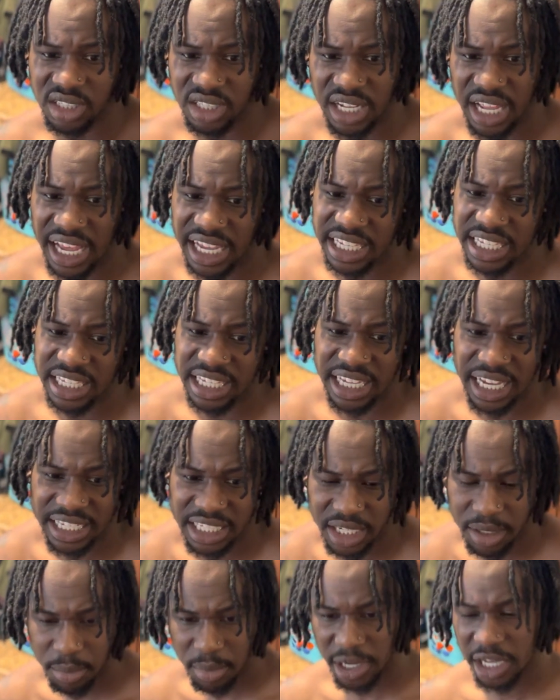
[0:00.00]
Nah, he got
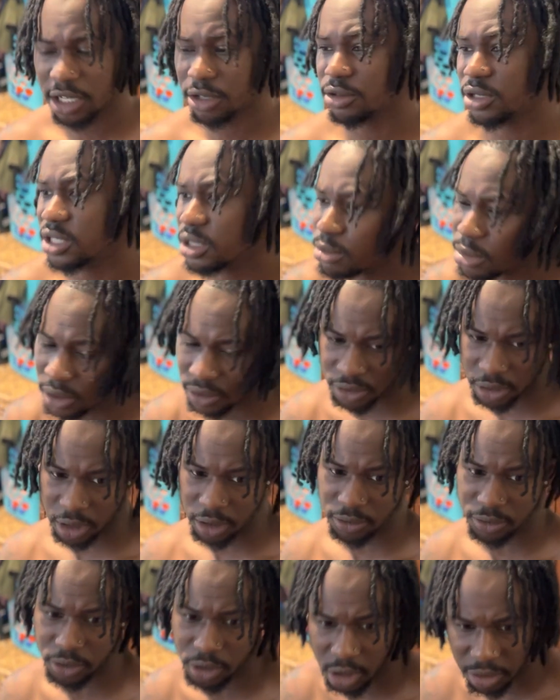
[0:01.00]
the mannerism
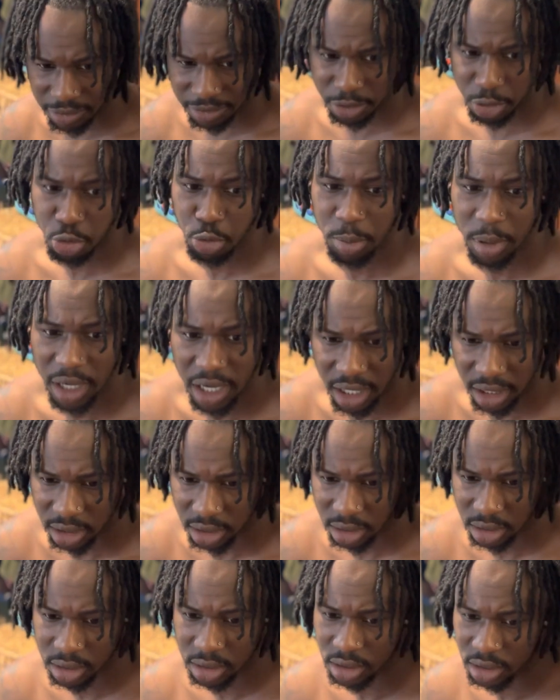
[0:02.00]
of Tupac.
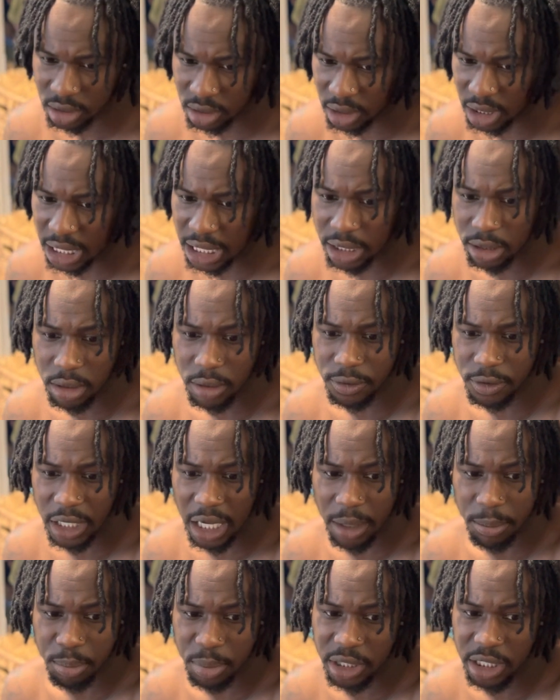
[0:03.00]
I don't know if
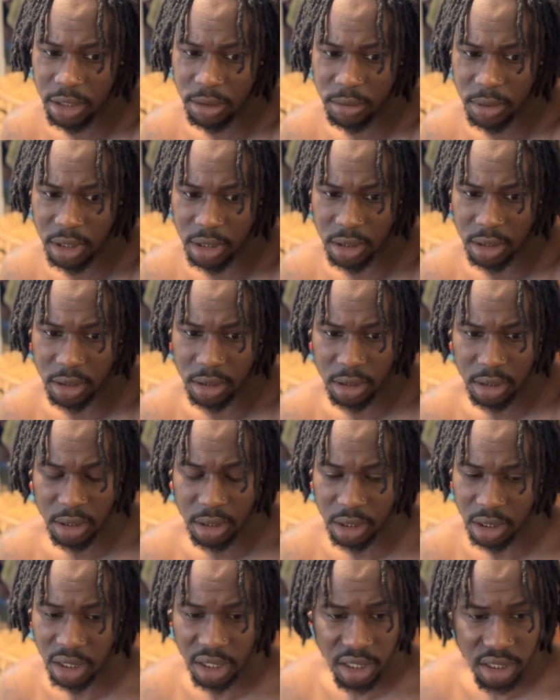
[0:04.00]
y'all peep, nigga.
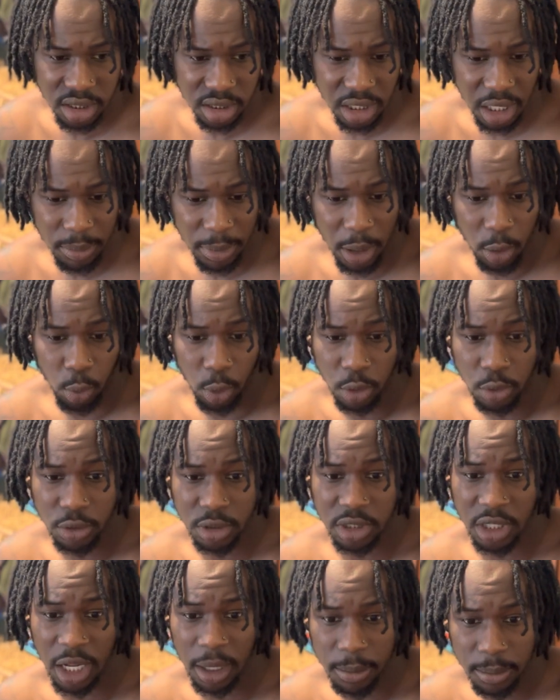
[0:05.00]
Can't stop, I won't
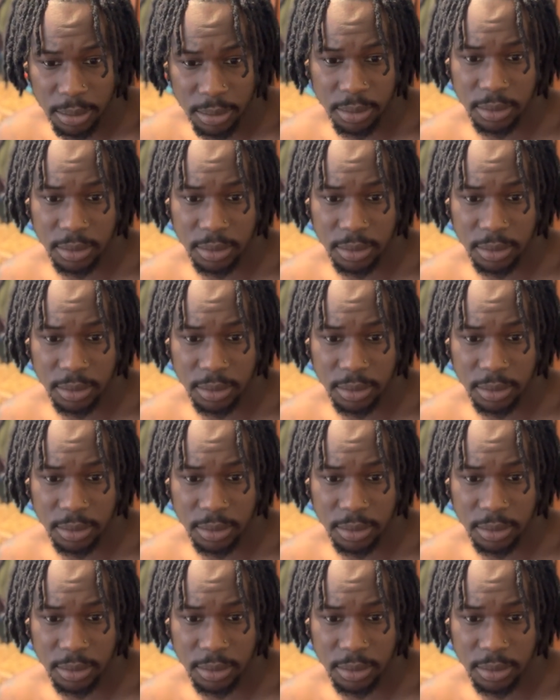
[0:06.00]
stop.